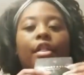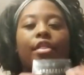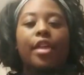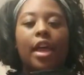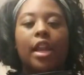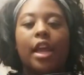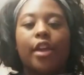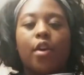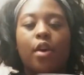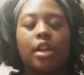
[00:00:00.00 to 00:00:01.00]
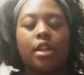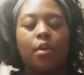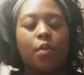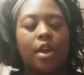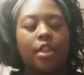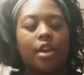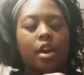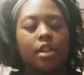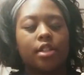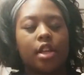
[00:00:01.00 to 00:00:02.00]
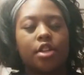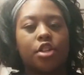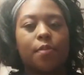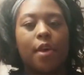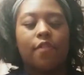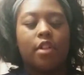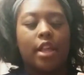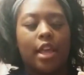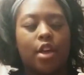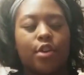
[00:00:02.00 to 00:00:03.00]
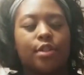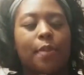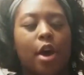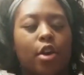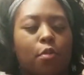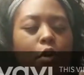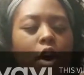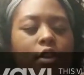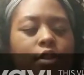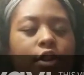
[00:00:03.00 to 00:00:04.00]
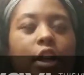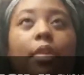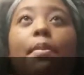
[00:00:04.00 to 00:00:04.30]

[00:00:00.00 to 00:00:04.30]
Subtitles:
Then I go in with Anatasia Beverly Hills Powder Bronzer in